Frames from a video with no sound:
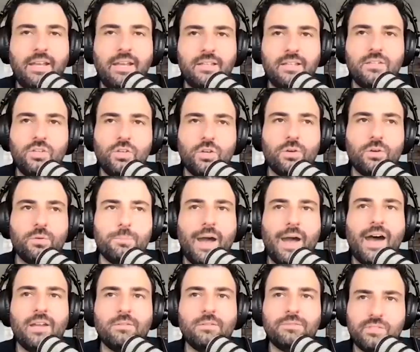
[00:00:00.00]
that,
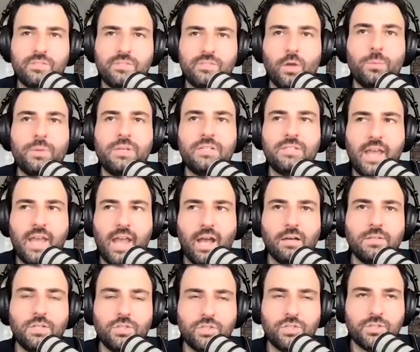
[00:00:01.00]
part of slowing
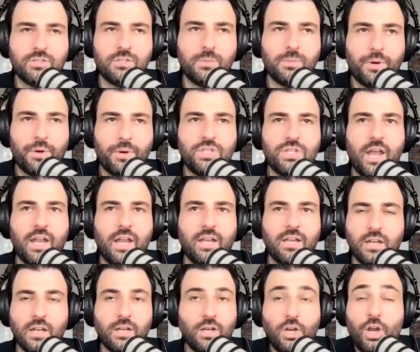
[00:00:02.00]
down and just
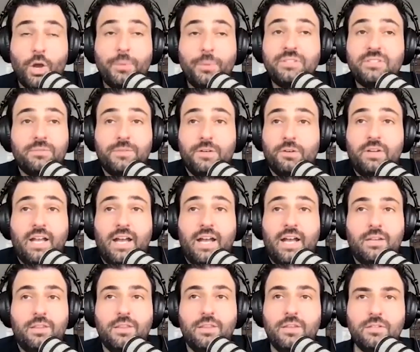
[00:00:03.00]
appreciating, and I know it's a very
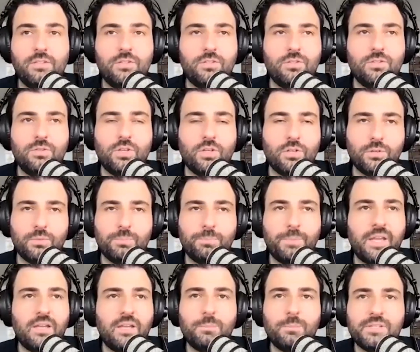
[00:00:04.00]
hard thing to do,
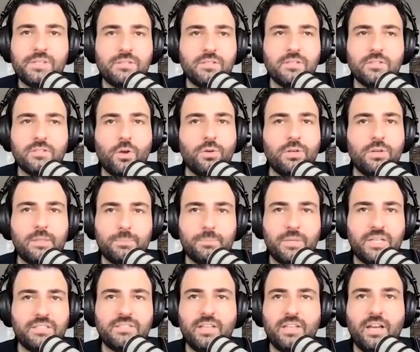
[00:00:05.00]
being a business owner
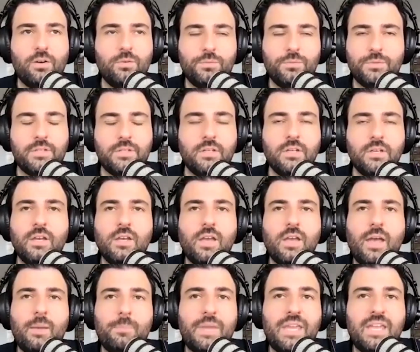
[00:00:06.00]
myself and
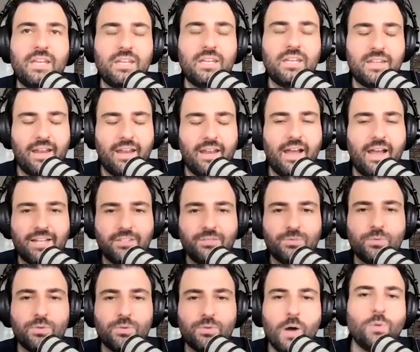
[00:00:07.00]
being in that
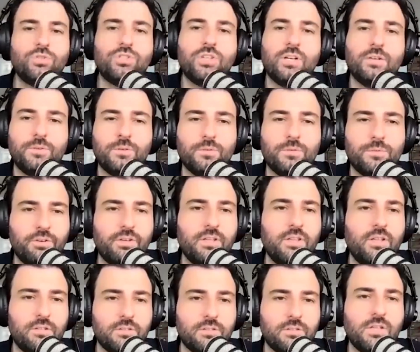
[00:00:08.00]
hustle culture for a very
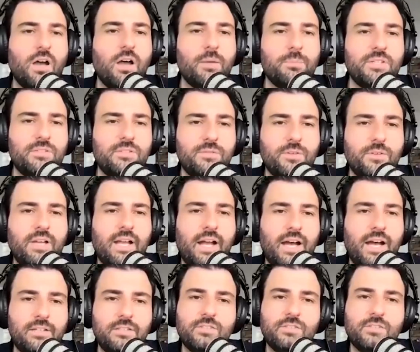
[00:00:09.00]
long time. It is very
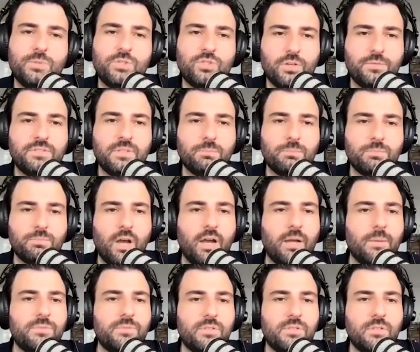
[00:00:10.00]
hard to switch off
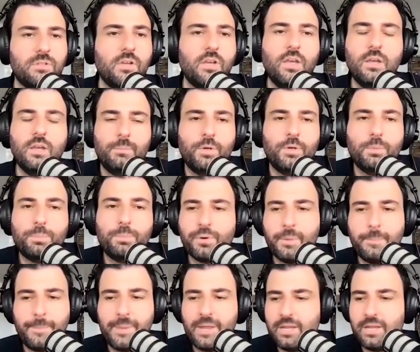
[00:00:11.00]
sometimes, and meal
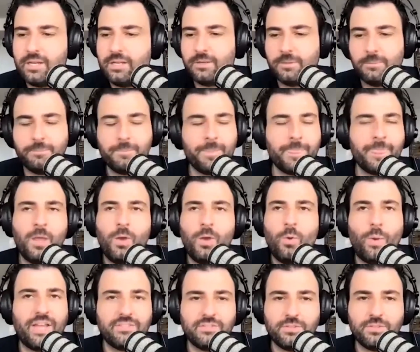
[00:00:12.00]
prepping and
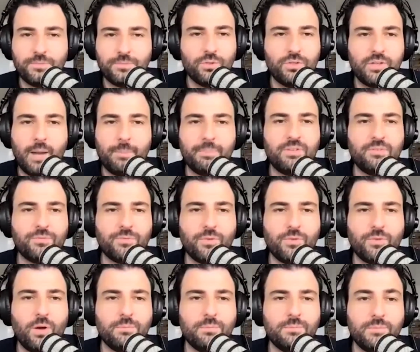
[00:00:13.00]
where's the food coming
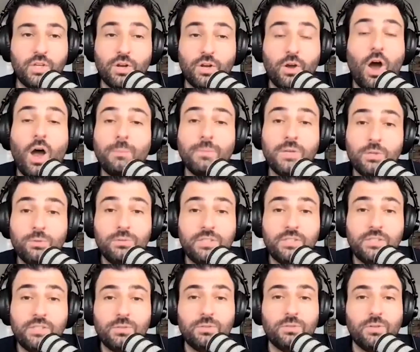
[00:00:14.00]
from? I'm guilty
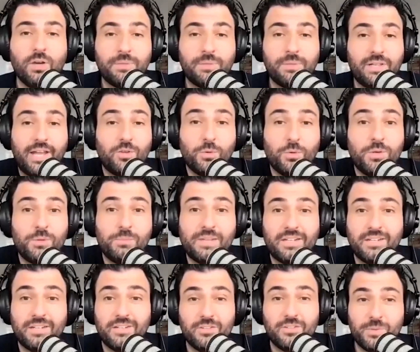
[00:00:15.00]
too. I'm glad you admit
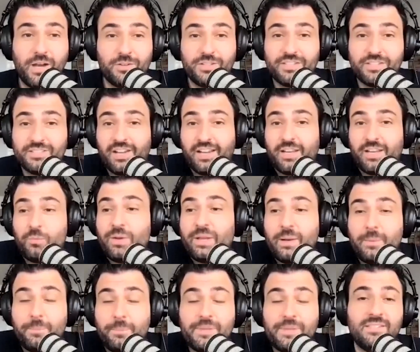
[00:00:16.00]
it as well. He's like, we
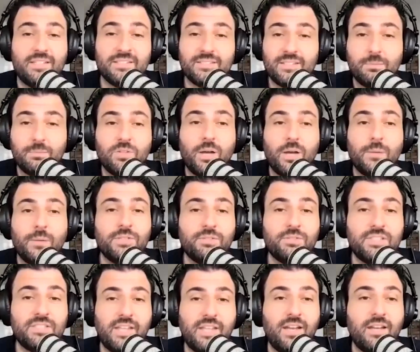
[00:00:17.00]
are busy, and sometimes there
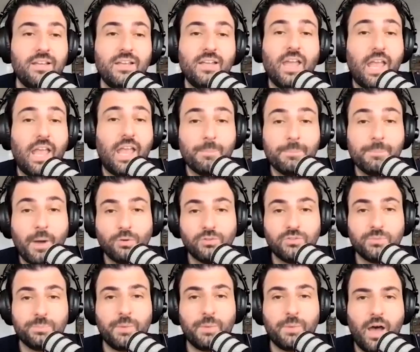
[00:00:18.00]
is that
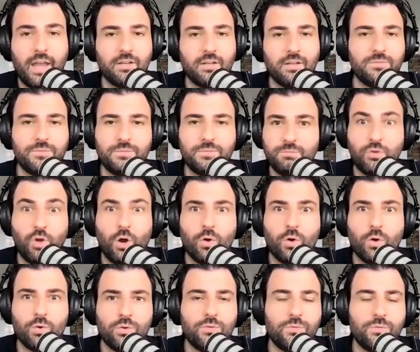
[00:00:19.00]
impulse buy of not
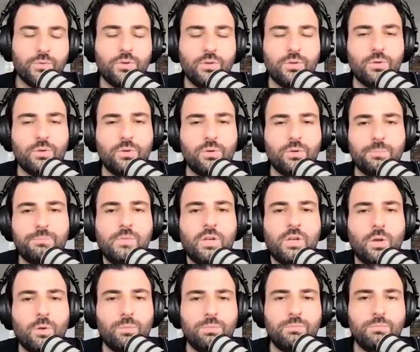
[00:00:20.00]
good food, or,
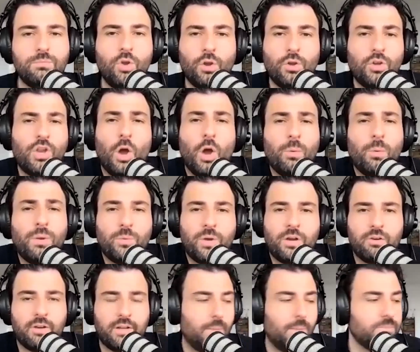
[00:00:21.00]
not knowing
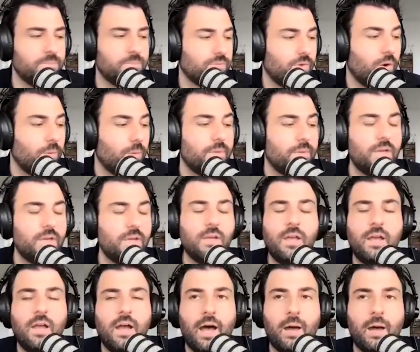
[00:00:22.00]
where it comes from.
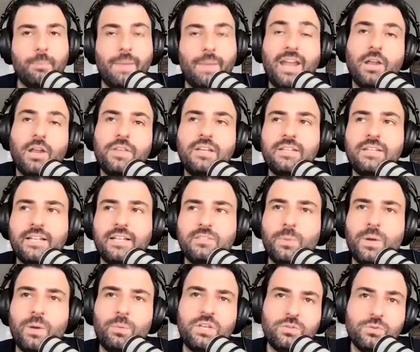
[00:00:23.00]
And I think that's
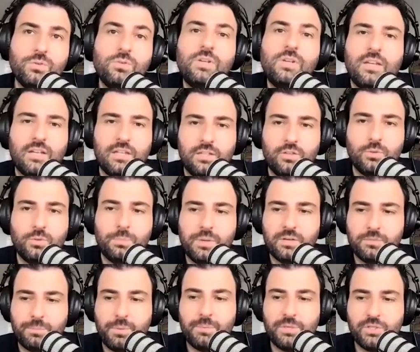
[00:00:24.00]
where we do need a little bit
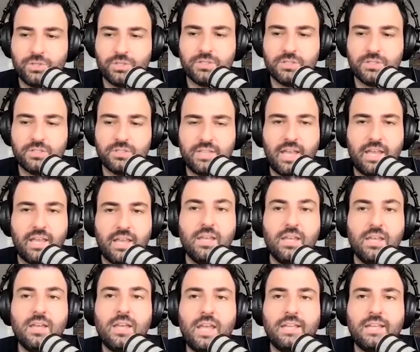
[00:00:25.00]
of permission to say
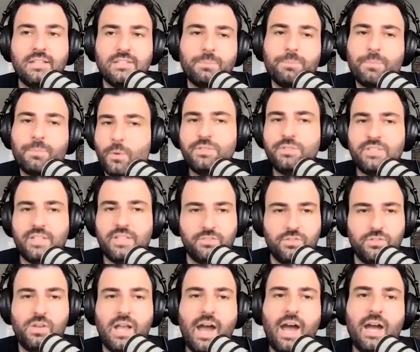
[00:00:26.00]
it's a process.
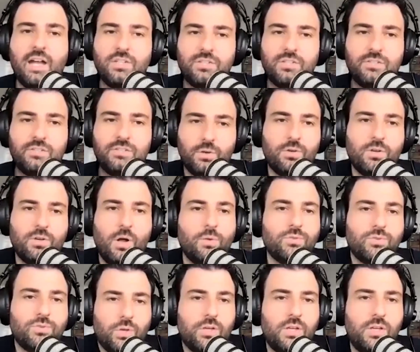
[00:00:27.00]
You can't just go cold
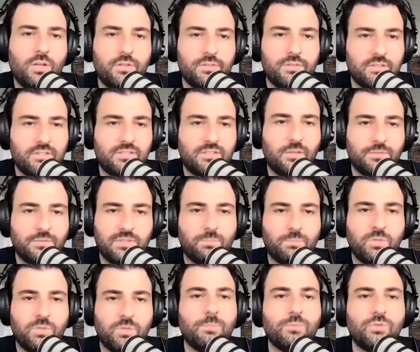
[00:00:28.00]
turkey on this stuff
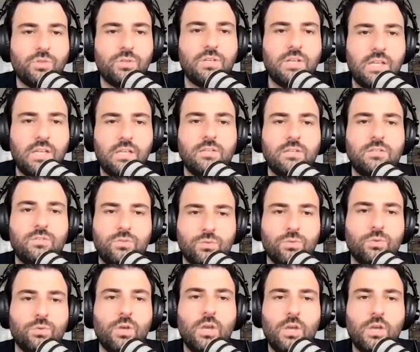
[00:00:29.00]
sometimes. You need
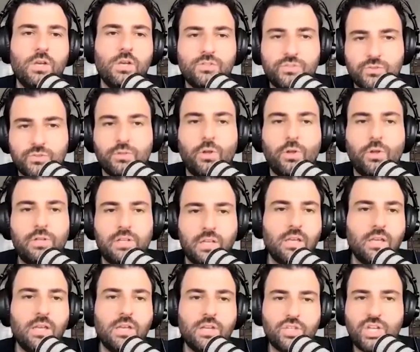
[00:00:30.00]
to
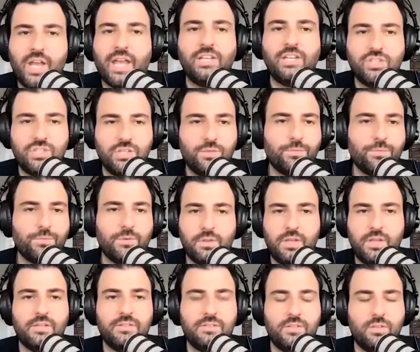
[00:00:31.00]
slowly change different
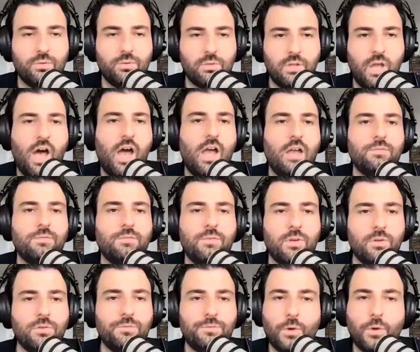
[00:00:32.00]
things in your life,
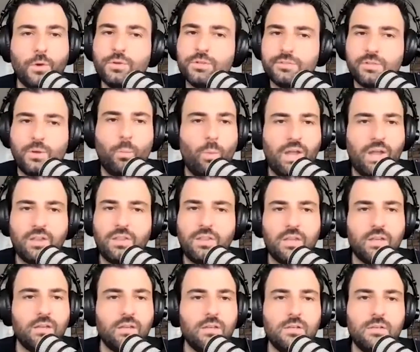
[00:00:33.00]
focus on one
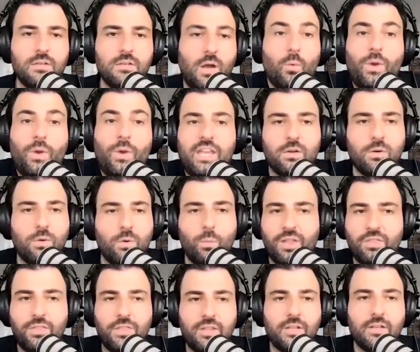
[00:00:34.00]
thing a week or
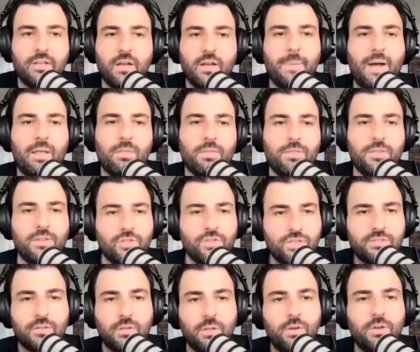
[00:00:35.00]
one thing a month and
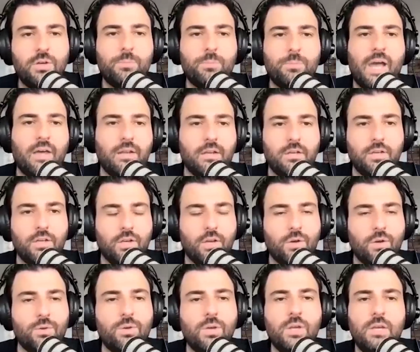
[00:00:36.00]
just learn about it and
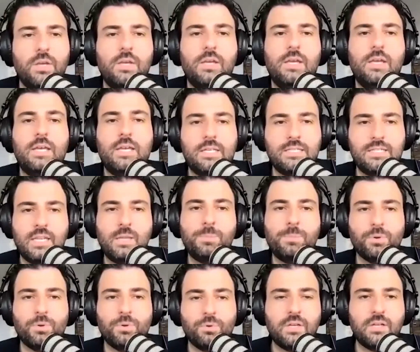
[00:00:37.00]
go
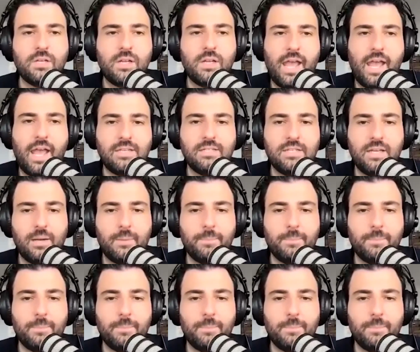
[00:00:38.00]
deeper in it and